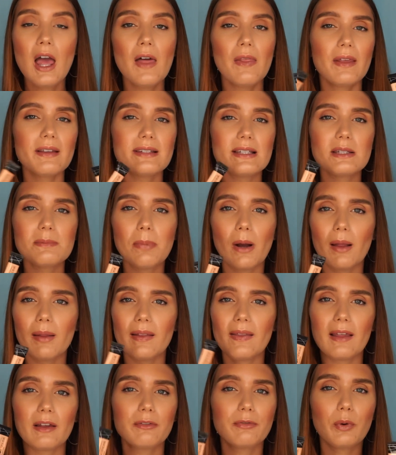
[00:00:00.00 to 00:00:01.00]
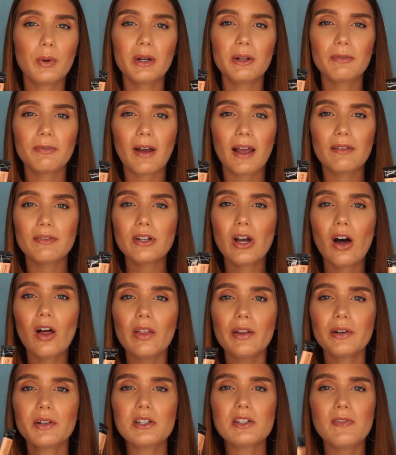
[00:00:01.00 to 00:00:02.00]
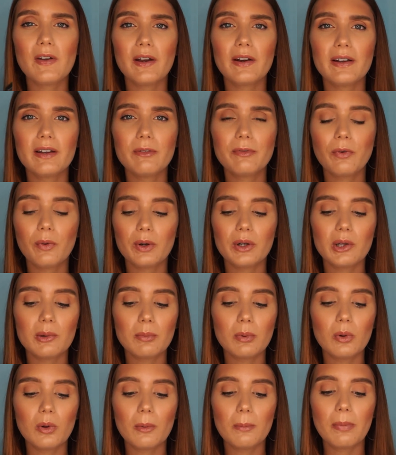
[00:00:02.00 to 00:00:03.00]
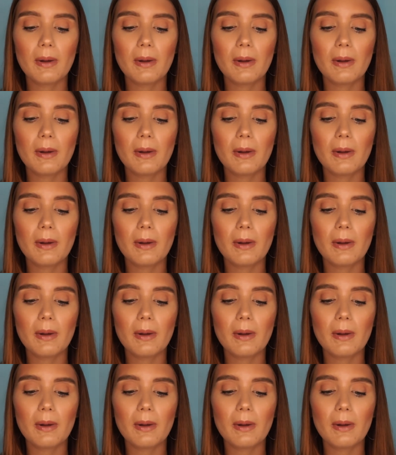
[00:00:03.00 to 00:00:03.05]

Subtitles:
This is probably like $4 to $5, very affordable,